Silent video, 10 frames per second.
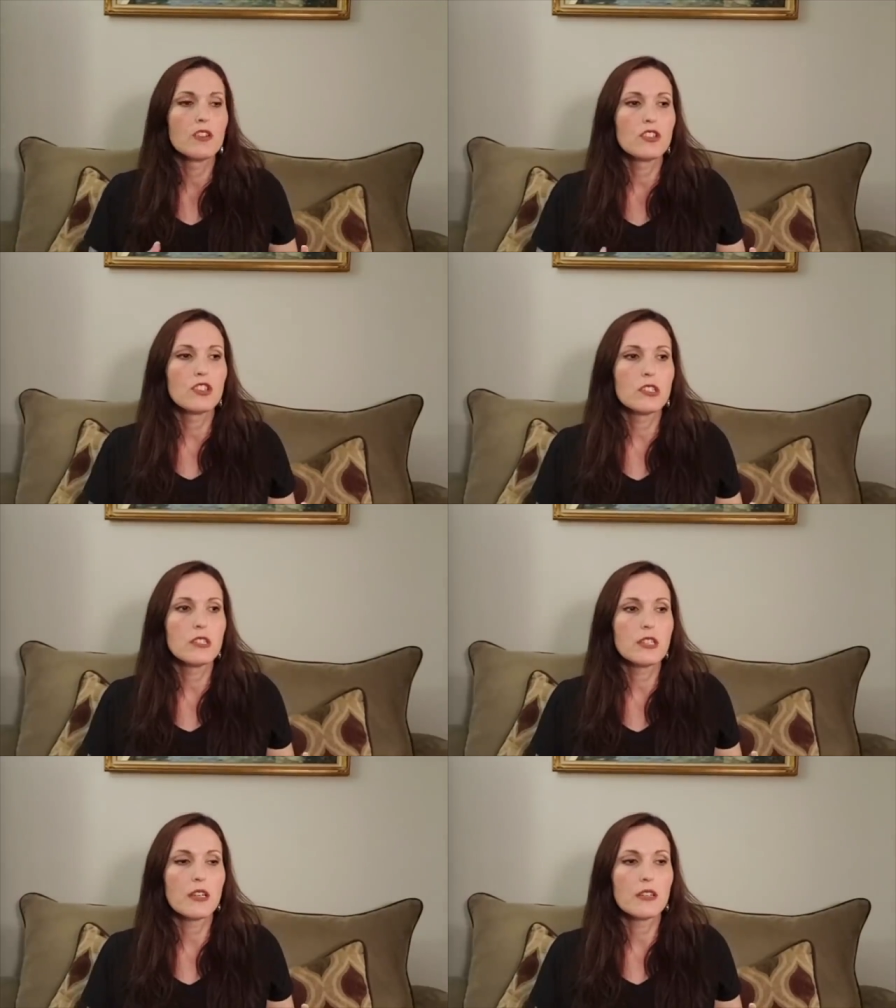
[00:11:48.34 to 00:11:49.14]
she
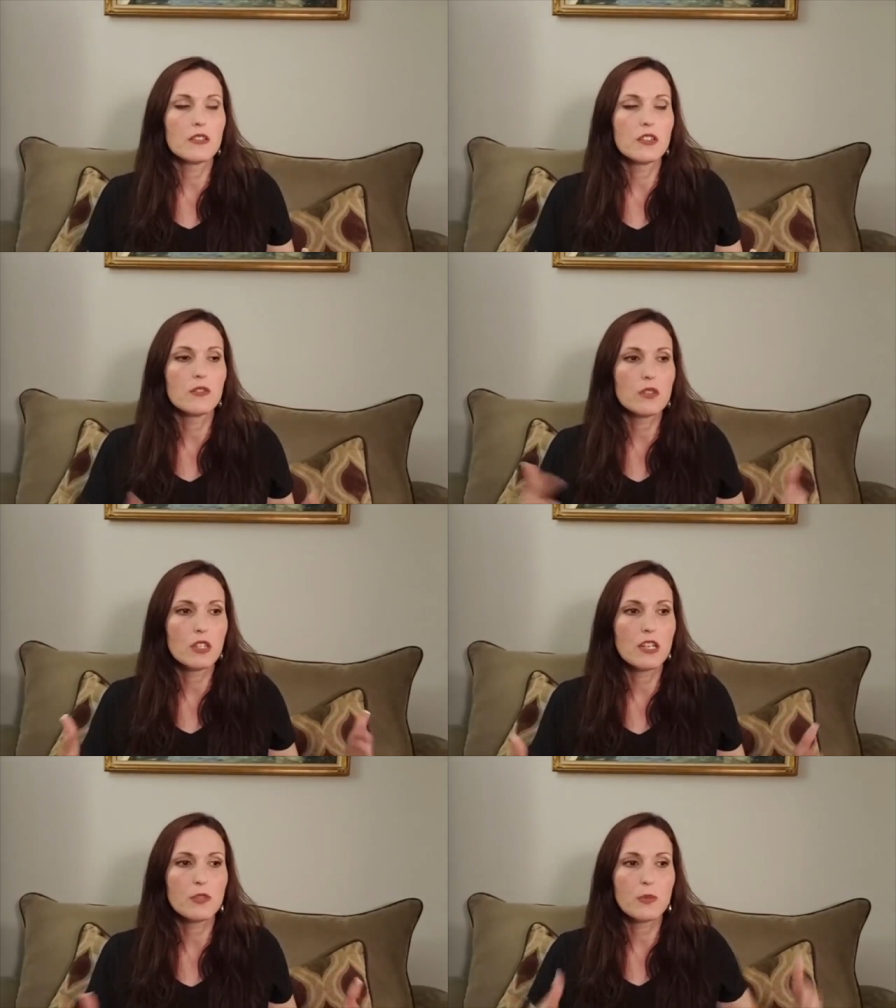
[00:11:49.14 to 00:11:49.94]
said to her
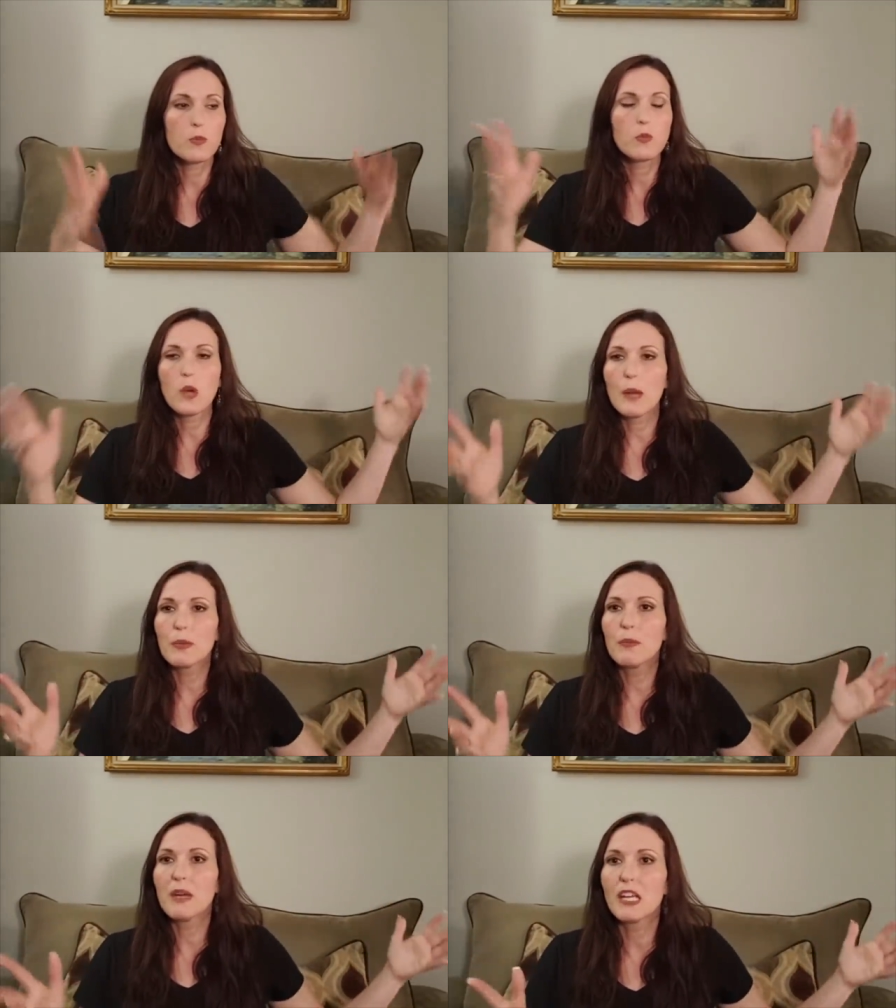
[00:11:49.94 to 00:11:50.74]
husband, I'm
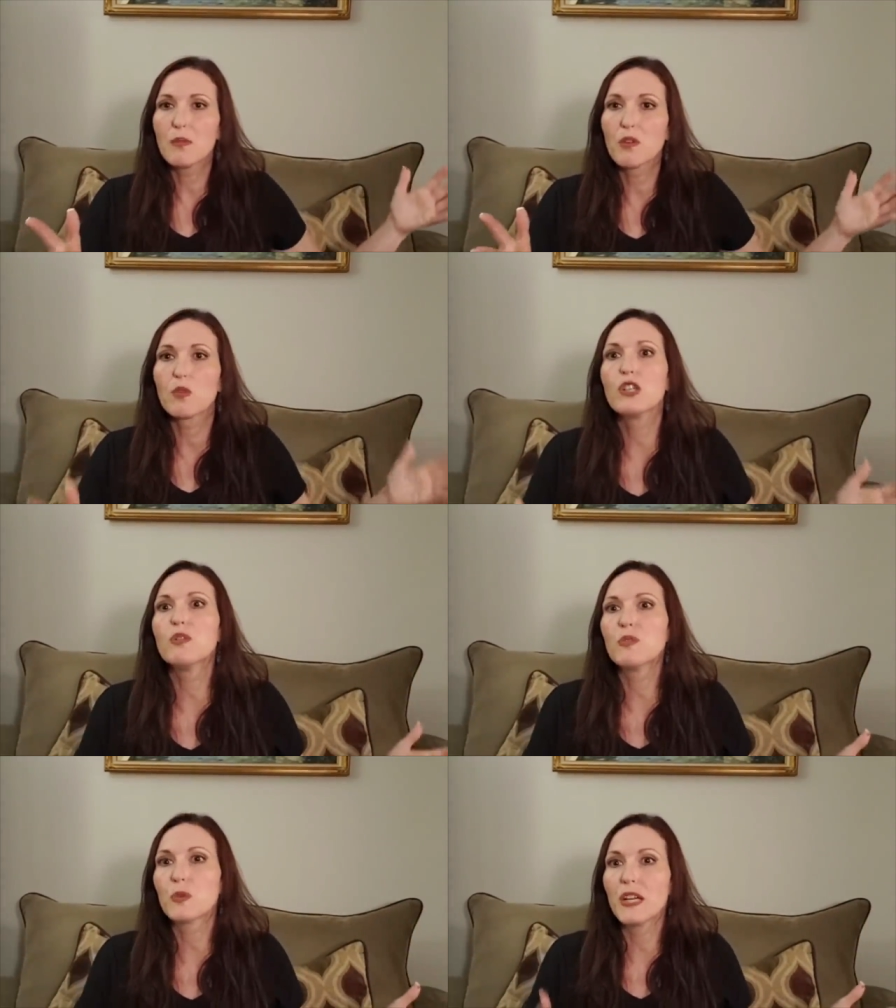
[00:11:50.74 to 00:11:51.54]
going to make him a
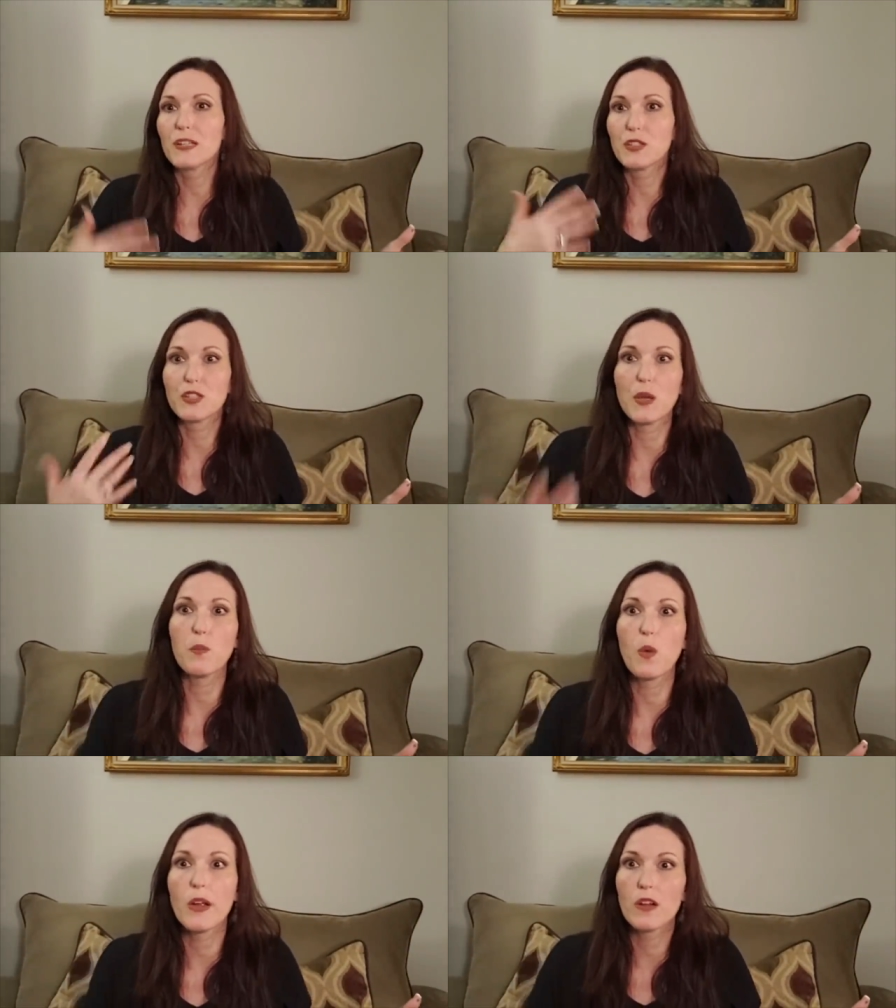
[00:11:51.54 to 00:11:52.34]
room so he has
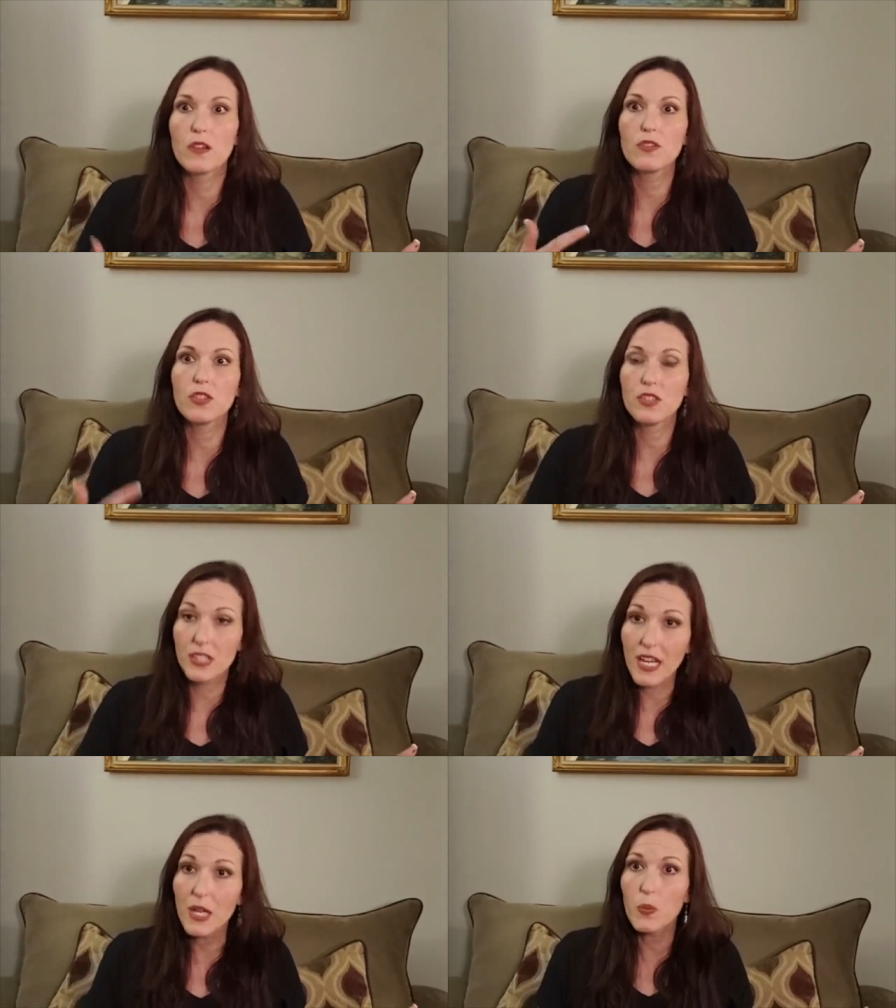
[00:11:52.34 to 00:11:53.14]
somewhere to
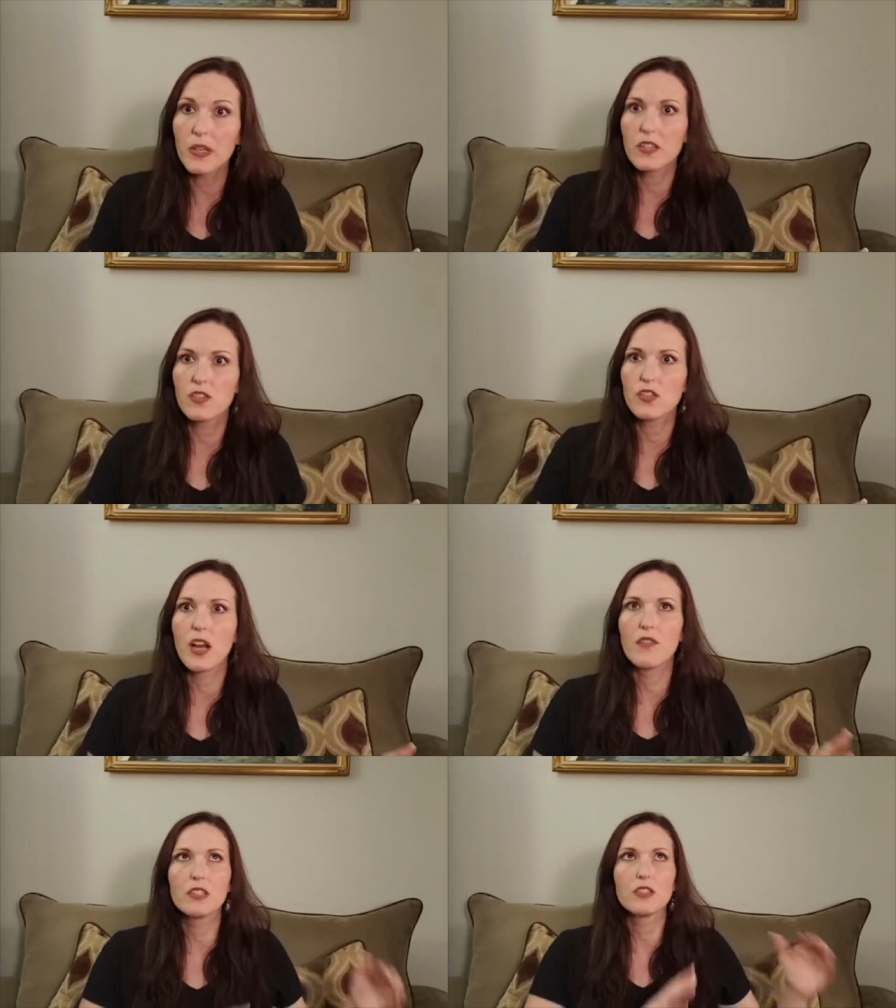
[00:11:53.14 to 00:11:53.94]
stay when he's traveling.